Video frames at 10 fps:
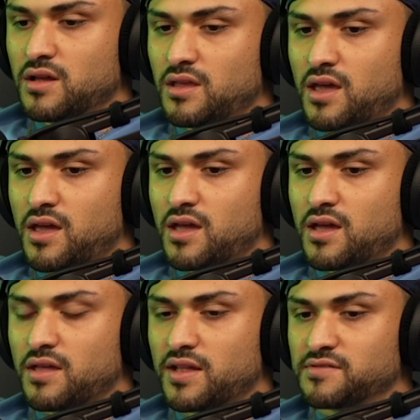
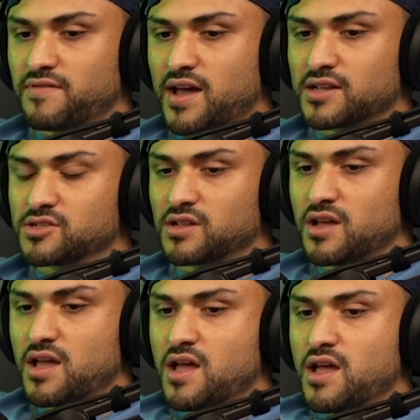yeah, that's facts.
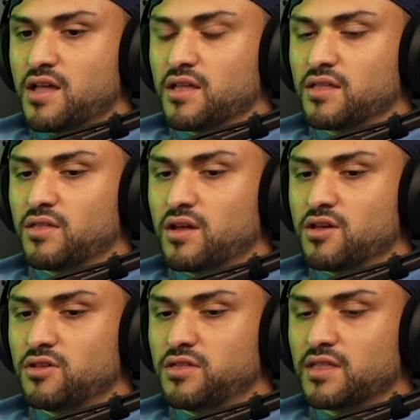
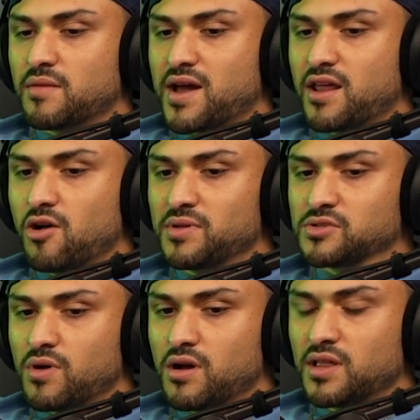Another thing that might help
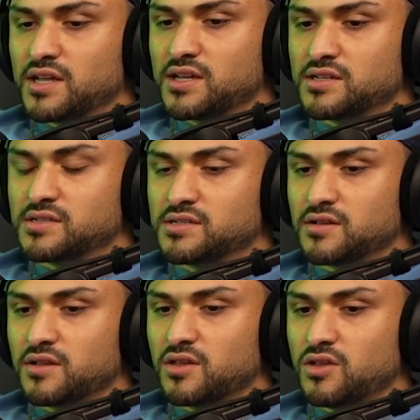as well is
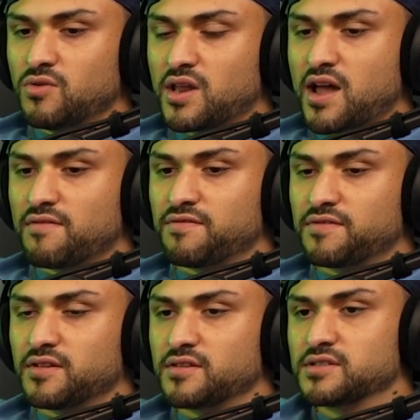you could have
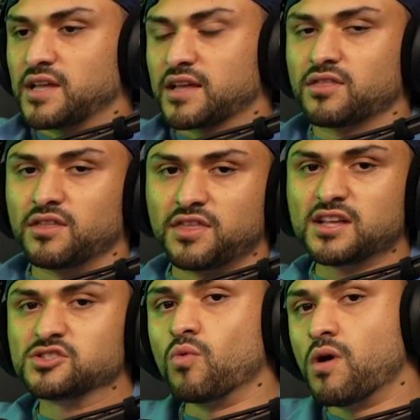like the
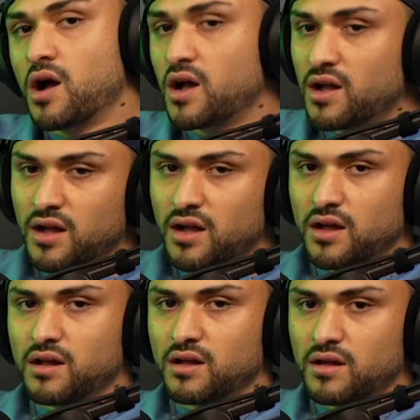things you want,
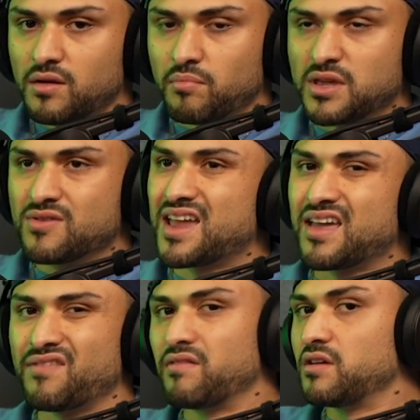but you can't
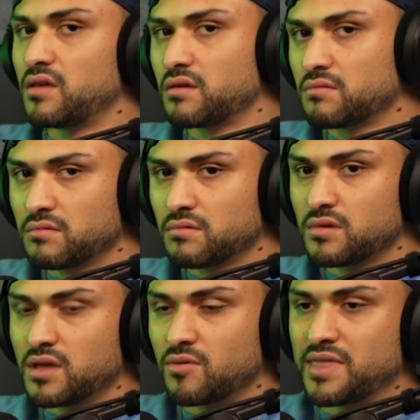have everything.
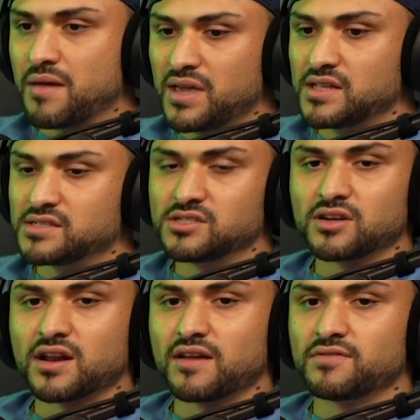And what that means is
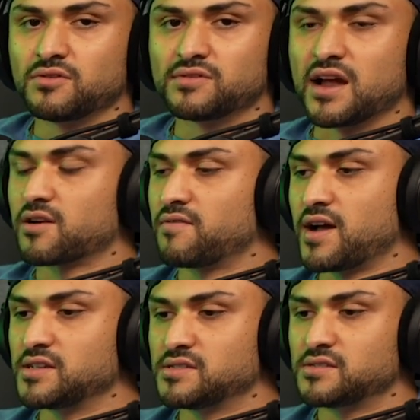you're gonna have to
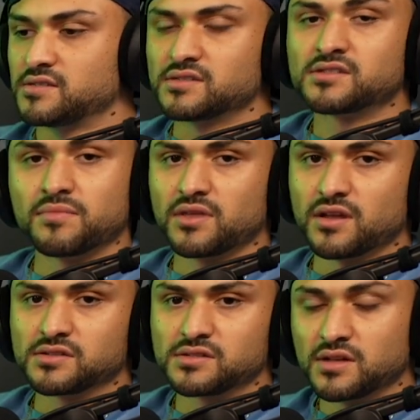sacrifice some
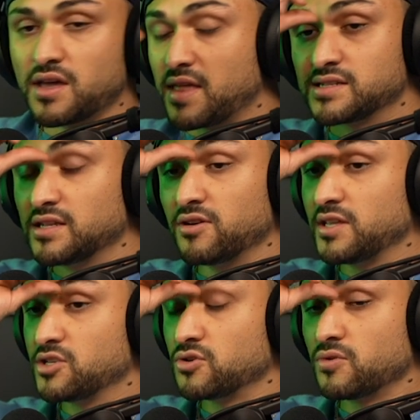things, and that's
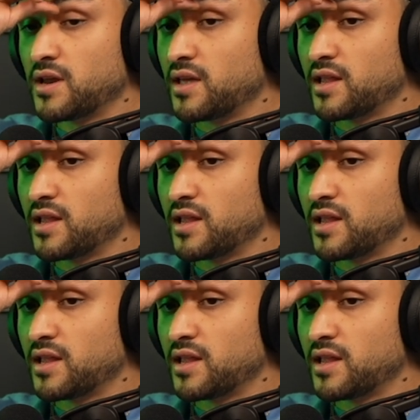literally true in